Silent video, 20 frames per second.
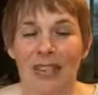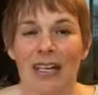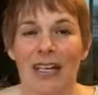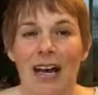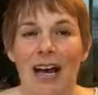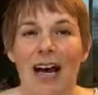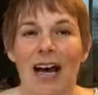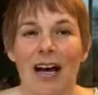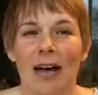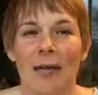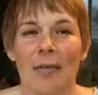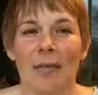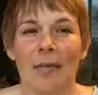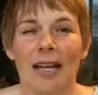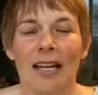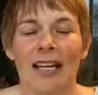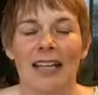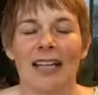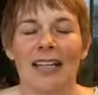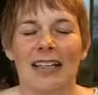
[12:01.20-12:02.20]

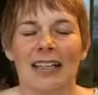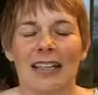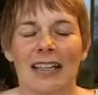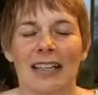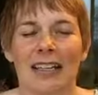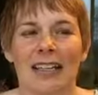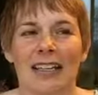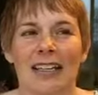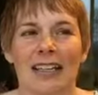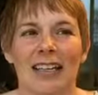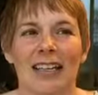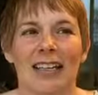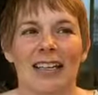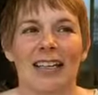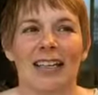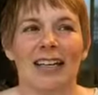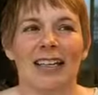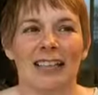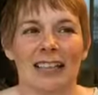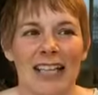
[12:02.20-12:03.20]
um,
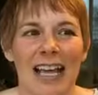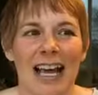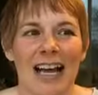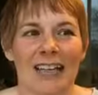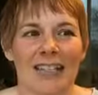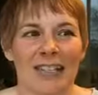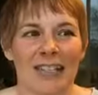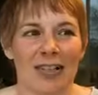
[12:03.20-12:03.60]
yeah,